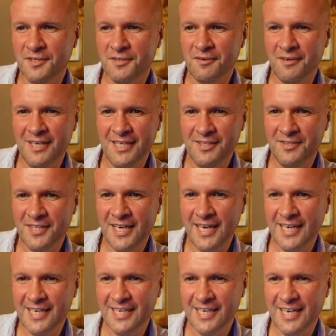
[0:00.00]
So I'll let you
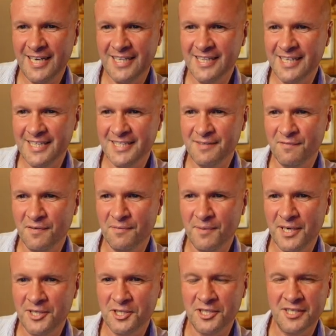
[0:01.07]
take in this
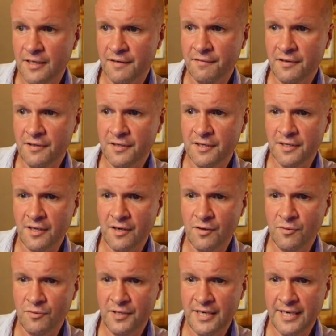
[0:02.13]
information. If I look at the
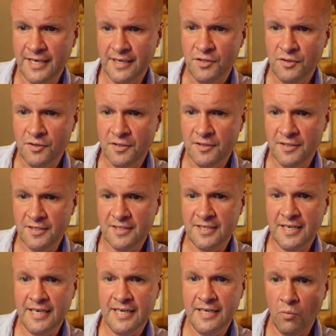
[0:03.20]
whole year, you can
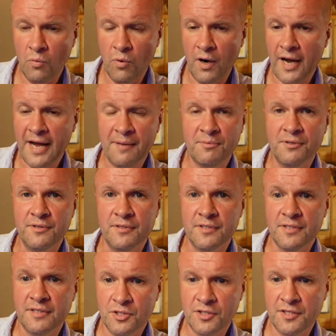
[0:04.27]
see what
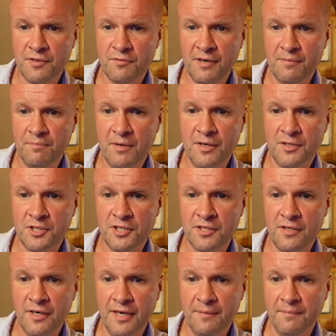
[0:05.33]
happened just around March
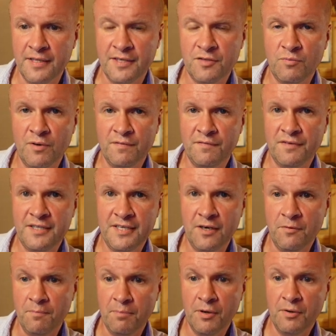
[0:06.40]
time. This one
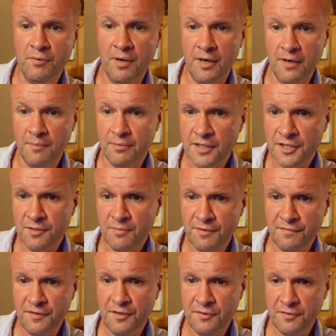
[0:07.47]
video blew up, so
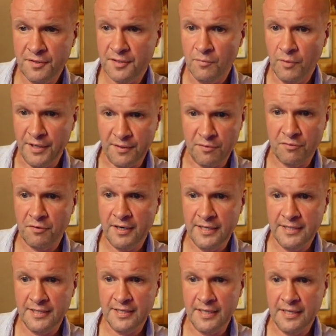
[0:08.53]
my views went
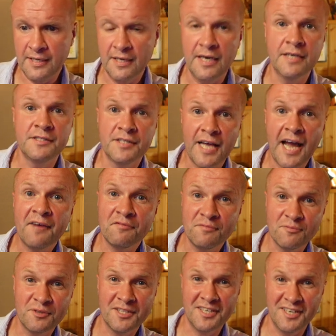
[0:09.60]
crazy and
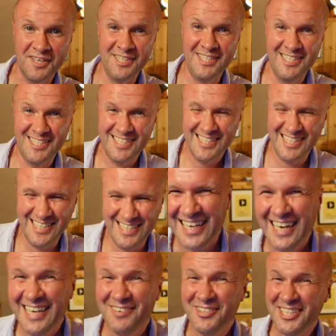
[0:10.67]
haven't returned,
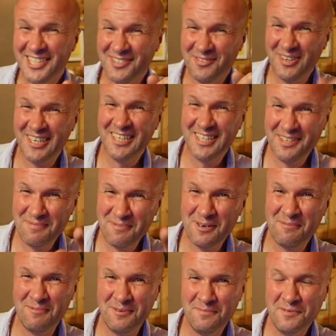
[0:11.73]
which is one of the
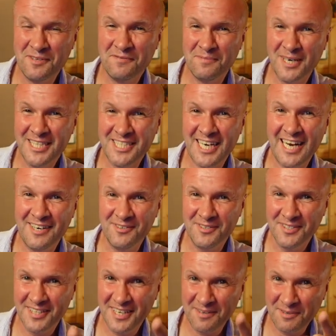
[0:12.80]
problems of my
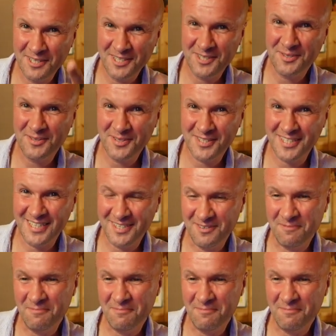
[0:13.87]
channel that I'm going to talk to you